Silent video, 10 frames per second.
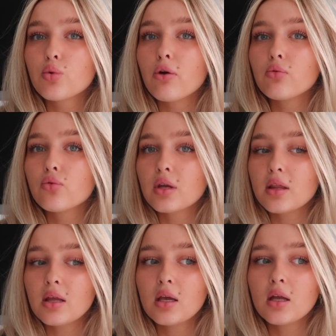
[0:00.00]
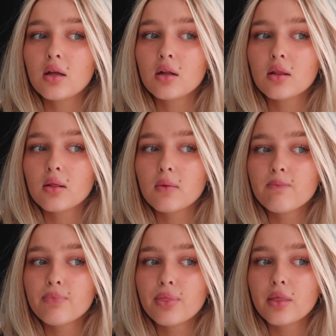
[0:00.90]
were really,
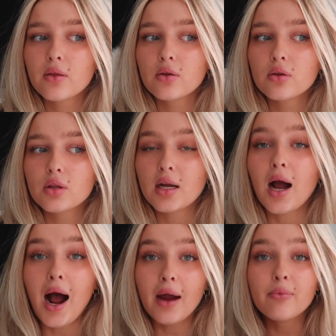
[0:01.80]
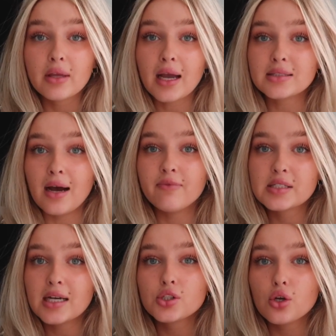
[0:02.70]
like, I really had to
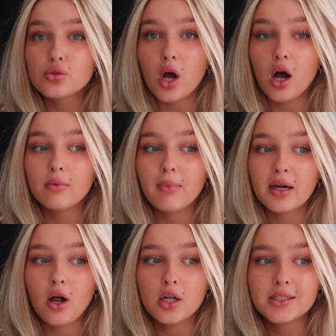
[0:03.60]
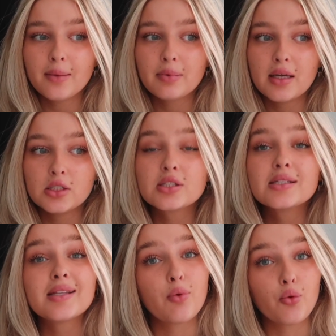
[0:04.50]
emphasize those on my college applications
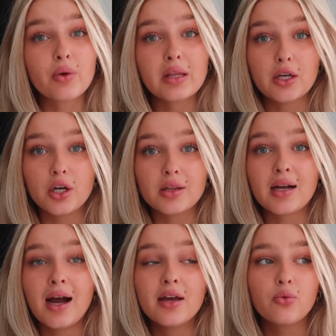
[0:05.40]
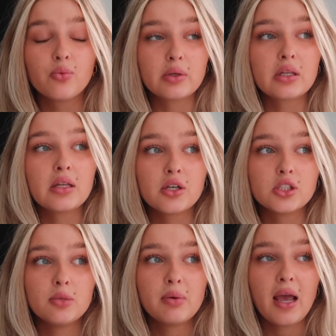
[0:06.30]
because they were really good. Like, I had a really good
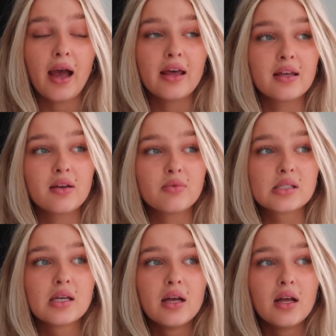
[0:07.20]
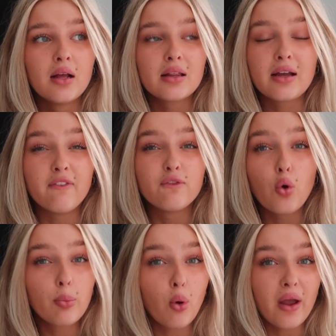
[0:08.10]
GPA. I think it was like a
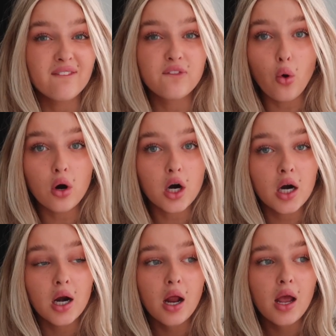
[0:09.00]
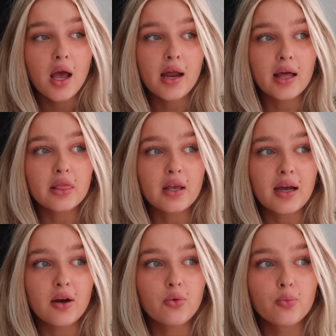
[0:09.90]
4.4, and I think
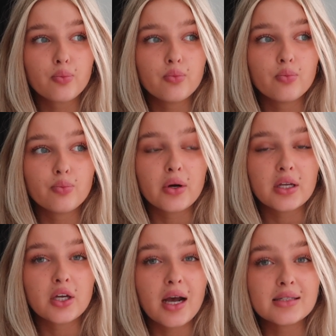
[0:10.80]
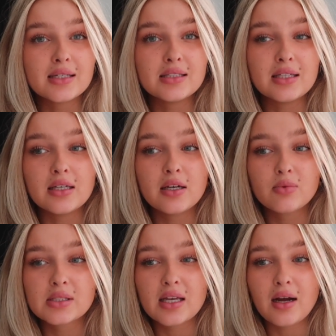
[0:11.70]
I had a pretty good SAT. It
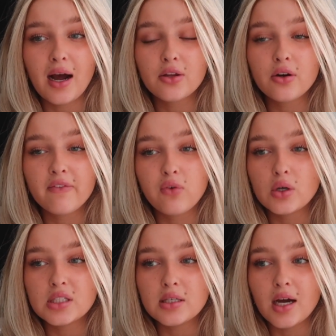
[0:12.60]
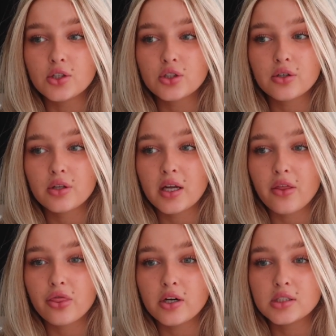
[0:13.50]
was like either a 1400 or like a
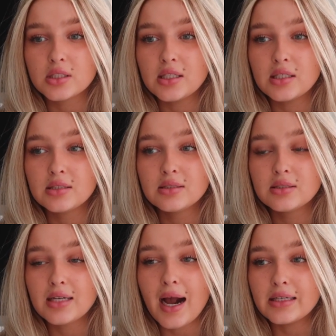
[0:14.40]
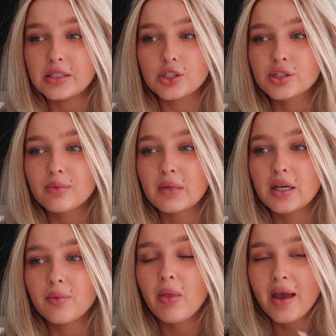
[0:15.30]
1390 or
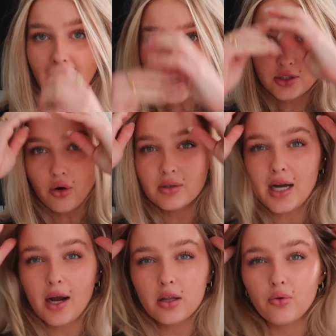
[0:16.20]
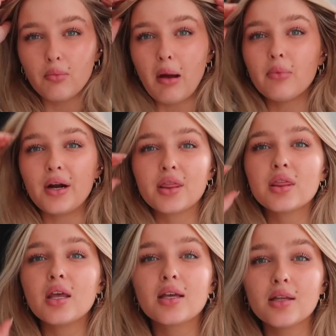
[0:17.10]
something. I don't entirely remember. I
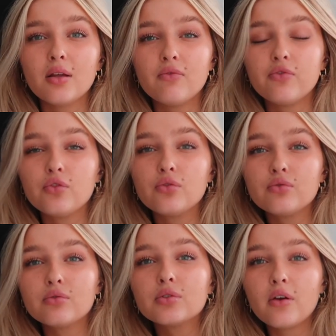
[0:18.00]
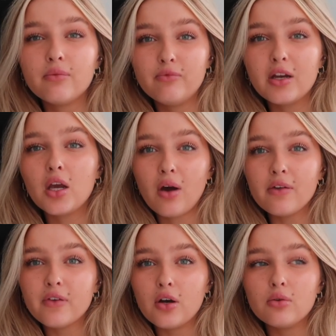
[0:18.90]
think in the video
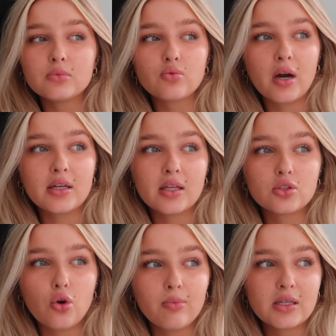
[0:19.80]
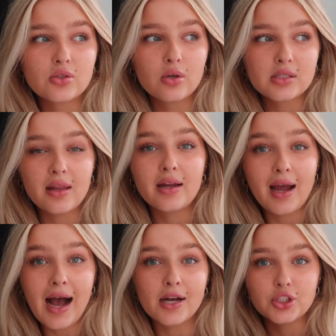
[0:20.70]
I filmed where I like told my scores, I
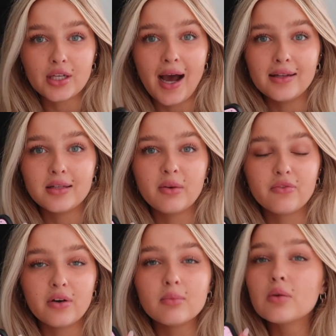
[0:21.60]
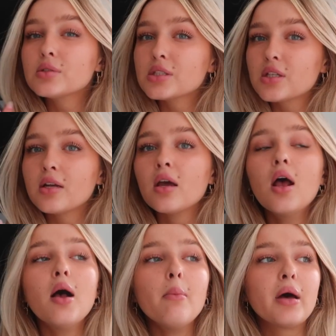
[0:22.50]
like actually had them in front of me, which is good.
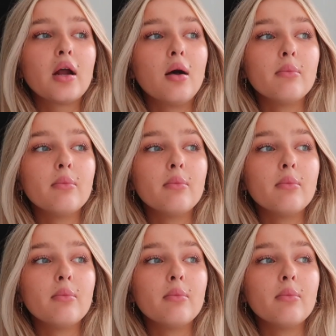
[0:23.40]
But